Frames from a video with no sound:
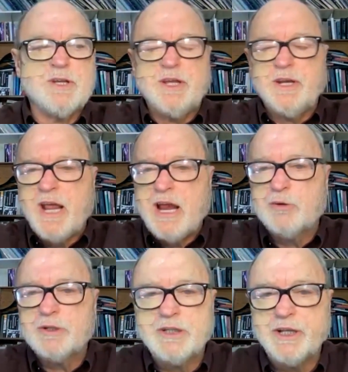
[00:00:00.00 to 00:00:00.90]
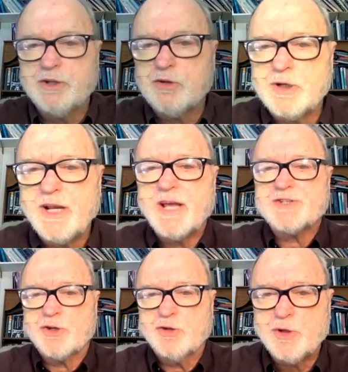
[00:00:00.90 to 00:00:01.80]
inherently good. He
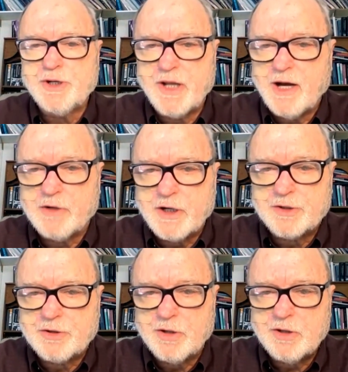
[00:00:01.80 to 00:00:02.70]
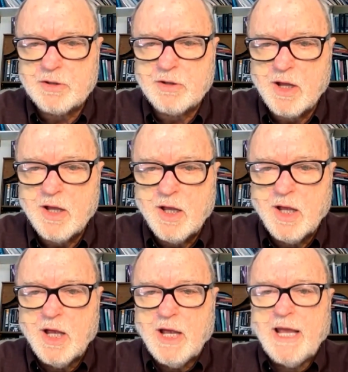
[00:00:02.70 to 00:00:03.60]
has a good character,
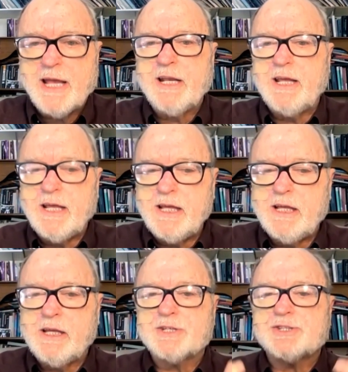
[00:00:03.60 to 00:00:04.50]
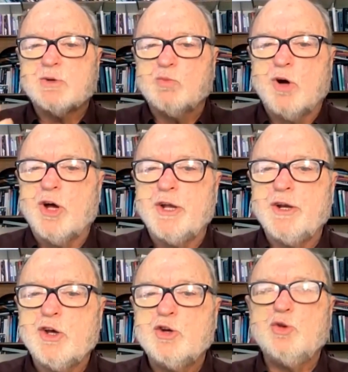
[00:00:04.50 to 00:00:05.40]
and he is the
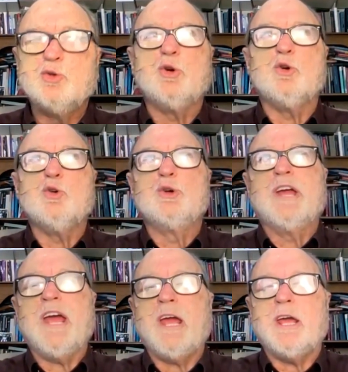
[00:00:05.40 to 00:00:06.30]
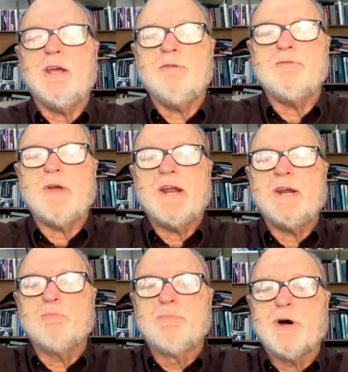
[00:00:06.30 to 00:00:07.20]
one who gave and
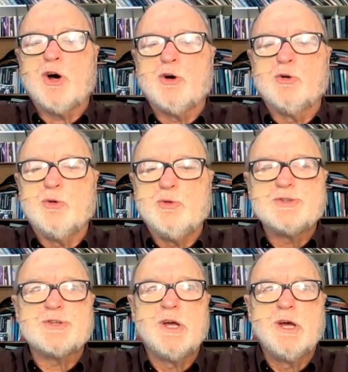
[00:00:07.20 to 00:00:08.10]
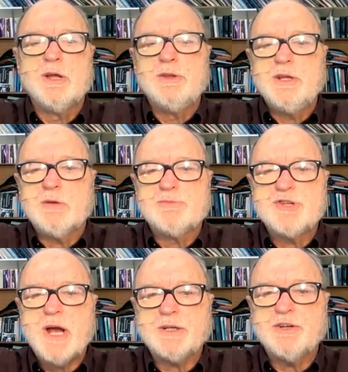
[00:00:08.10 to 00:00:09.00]
imposed the
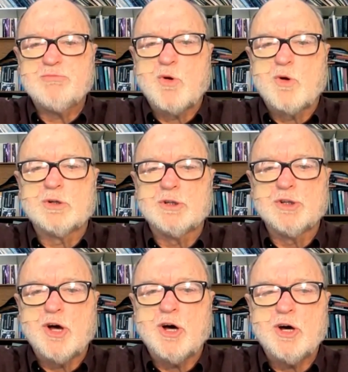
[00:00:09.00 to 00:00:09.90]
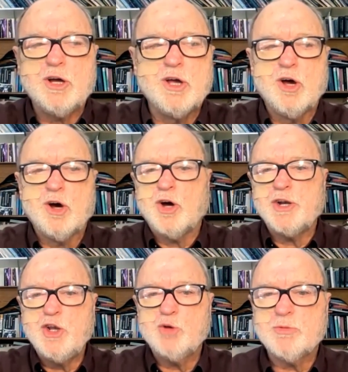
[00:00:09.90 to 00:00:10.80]
objective moral law
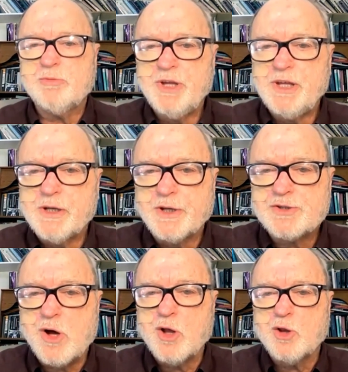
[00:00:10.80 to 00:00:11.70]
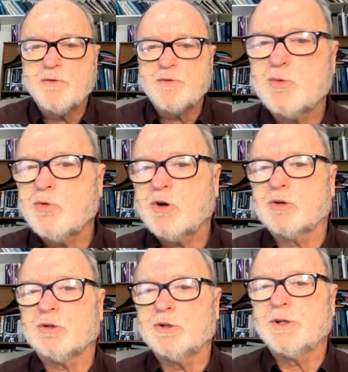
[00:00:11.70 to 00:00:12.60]
on human beings all the
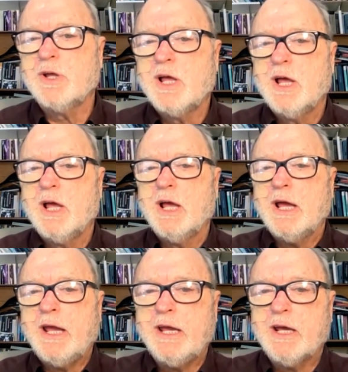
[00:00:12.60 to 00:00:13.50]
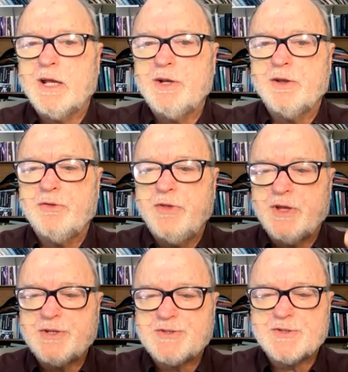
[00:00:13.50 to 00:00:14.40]
world. And
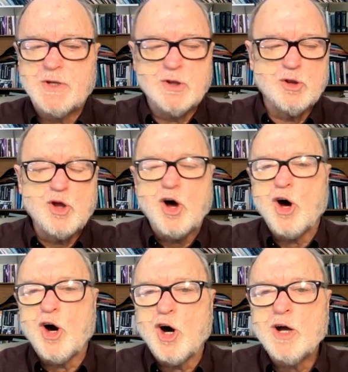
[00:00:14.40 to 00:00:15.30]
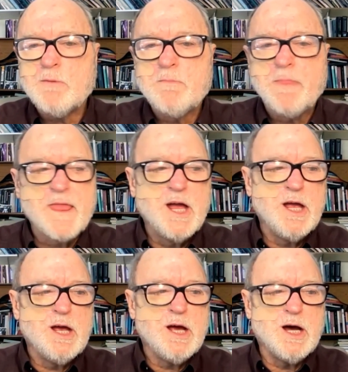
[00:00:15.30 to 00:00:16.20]
this law
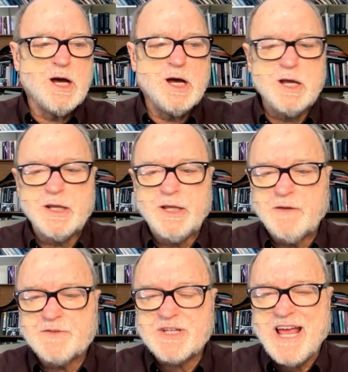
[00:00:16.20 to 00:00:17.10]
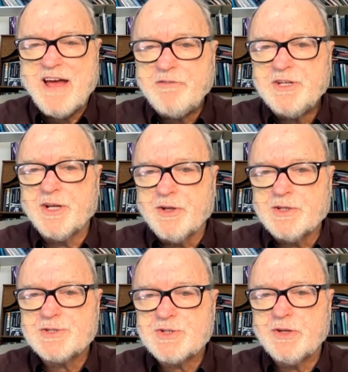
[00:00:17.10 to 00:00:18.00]
gives
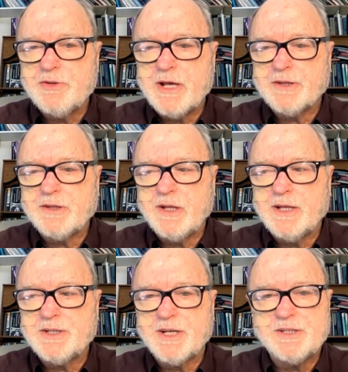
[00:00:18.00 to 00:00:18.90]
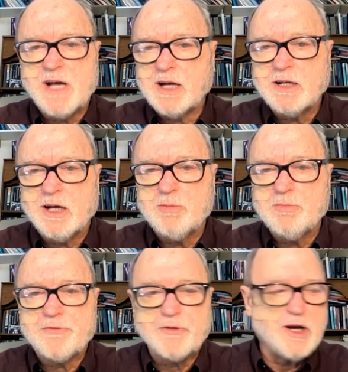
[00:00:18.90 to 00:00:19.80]
evidence that it did not
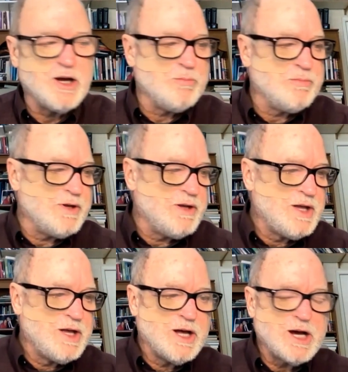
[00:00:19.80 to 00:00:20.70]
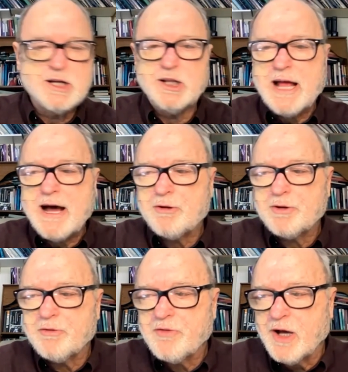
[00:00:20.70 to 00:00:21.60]
come from a
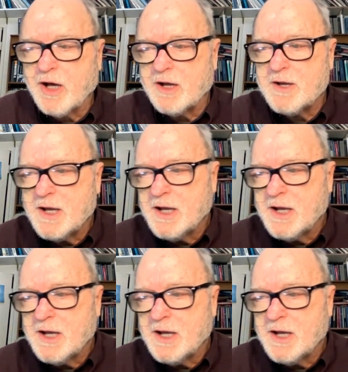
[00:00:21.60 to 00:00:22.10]
cloud of